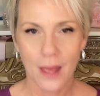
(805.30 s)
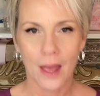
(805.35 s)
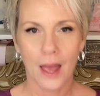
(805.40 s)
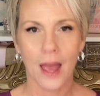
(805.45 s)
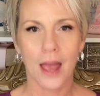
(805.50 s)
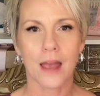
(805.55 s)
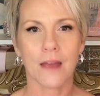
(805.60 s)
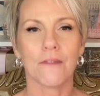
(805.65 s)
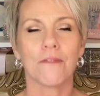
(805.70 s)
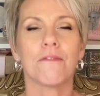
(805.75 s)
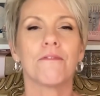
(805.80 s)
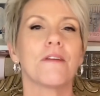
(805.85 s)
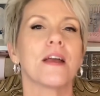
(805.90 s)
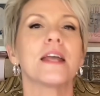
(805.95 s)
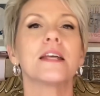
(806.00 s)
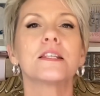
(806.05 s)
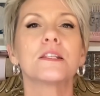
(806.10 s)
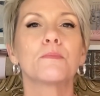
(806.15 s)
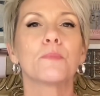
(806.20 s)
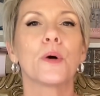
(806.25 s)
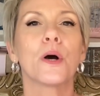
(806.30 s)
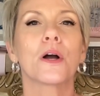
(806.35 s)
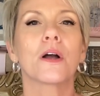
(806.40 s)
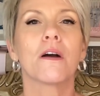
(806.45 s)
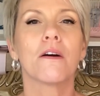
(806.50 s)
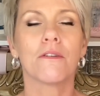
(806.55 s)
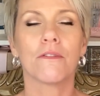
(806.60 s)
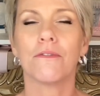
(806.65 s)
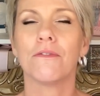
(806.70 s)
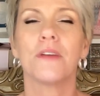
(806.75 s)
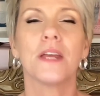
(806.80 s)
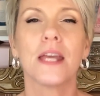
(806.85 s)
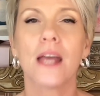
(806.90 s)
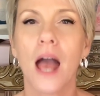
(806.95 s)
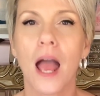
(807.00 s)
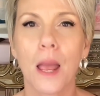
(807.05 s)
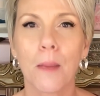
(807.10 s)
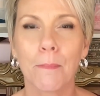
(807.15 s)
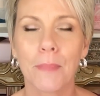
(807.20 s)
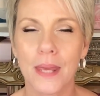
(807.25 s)
A Facebook
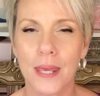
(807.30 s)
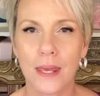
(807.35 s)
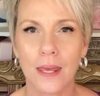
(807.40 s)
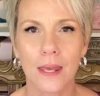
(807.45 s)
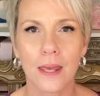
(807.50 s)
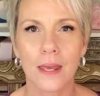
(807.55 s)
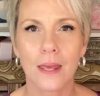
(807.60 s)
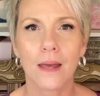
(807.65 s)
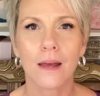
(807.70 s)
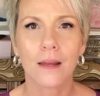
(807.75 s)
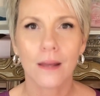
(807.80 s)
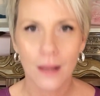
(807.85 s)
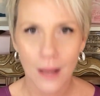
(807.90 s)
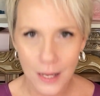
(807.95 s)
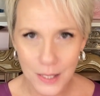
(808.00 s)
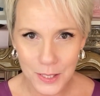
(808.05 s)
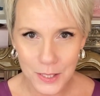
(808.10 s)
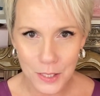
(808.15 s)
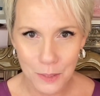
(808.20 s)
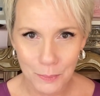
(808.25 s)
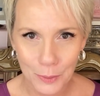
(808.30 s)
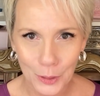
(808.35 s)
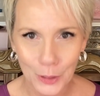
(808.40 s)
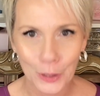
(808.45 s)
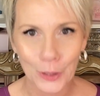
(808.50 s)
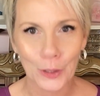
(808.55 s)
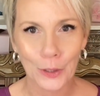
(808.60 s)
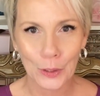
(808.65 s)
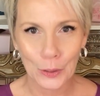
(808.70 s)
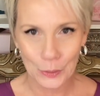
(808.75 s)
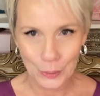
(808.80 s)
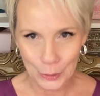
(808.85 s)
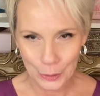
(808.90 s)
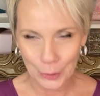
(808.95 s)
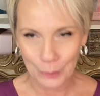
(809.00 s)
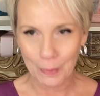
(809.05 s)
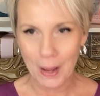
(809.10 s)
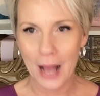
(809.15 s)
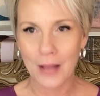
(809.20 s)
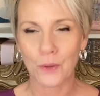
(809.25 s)
VIP customer
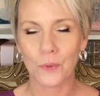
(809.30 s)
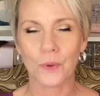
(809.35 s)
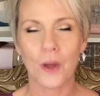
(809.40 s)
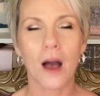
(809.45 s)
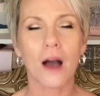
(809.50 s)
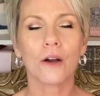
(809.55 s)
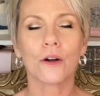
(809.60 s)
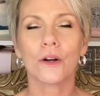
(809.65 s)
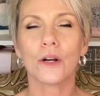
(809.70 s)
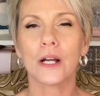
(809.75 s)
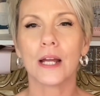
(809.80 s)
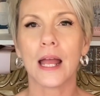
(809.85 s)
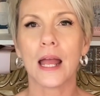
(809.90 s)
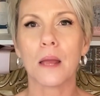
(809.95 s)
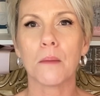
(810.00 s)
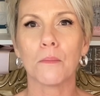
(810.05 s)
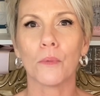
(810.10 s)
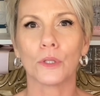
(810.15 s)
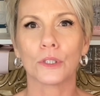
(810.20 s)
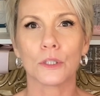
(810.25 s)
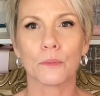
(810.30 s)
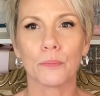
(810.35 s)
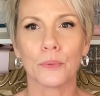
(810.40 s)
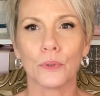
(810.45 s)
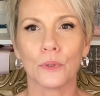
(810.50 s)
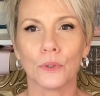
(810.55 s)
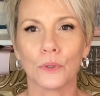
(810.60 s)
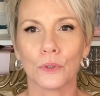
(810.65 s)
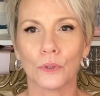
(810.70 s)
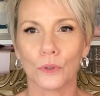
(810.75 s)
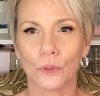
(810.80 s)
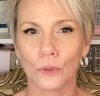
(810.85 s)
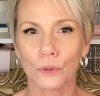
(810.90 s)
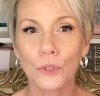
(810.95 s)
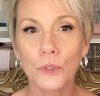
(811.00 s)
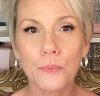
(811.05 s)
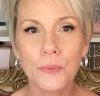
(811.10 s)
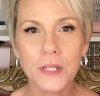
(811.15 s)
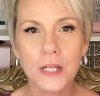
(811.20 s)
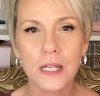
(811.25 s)
group. I do not create multiple
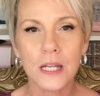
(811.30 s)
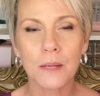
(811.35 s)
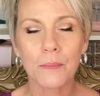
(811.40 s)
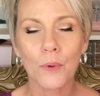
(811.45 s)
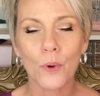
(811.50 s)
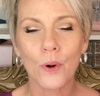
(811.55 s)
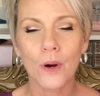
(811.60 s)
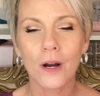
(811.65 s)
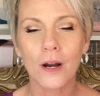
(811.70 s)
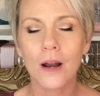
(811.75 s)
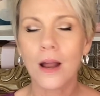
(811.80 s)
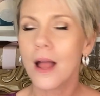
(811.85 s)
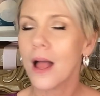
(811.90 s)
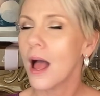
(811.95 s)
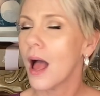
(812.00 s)
groups anymore.